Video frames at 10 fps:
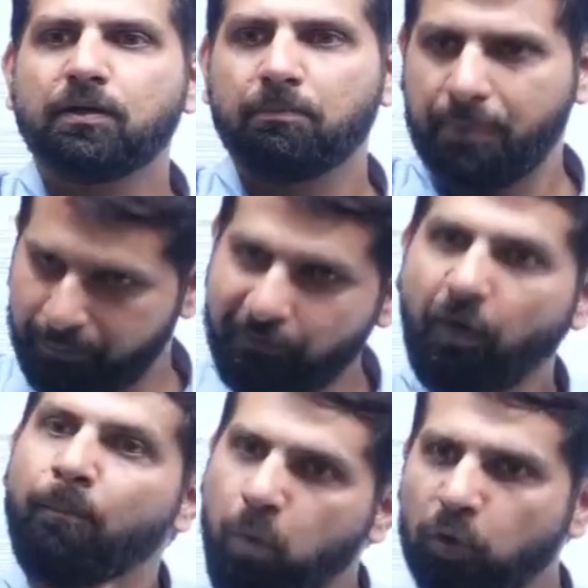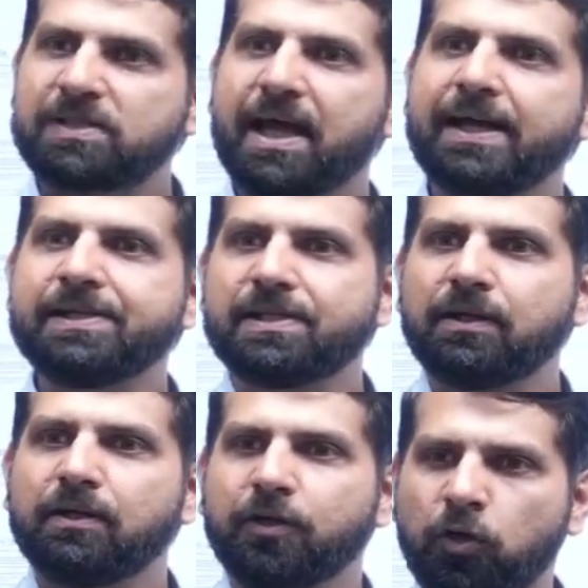People from both sides,
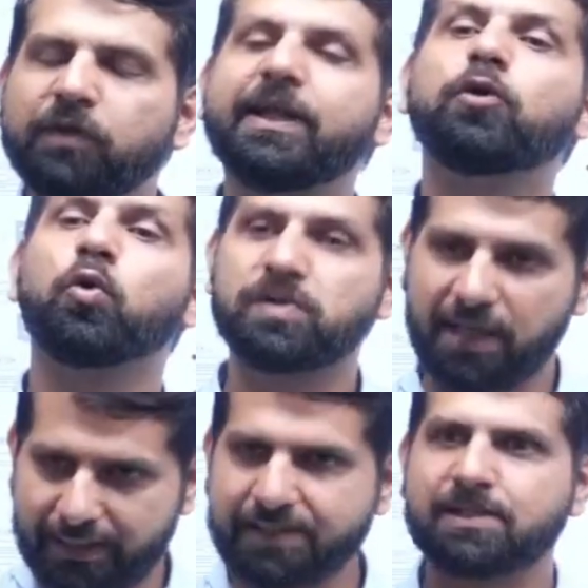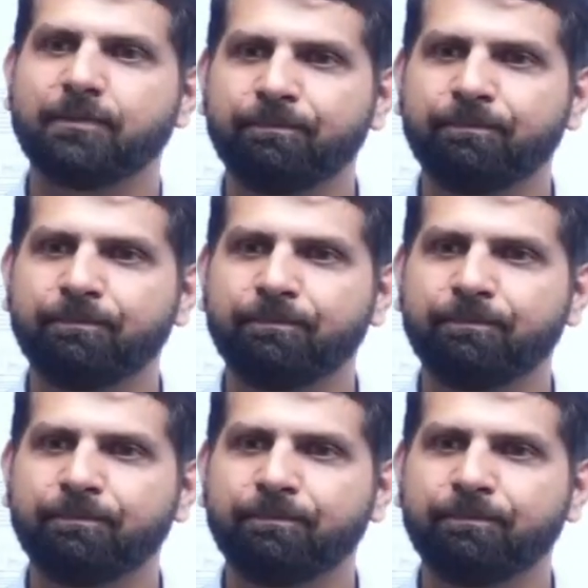they took sides.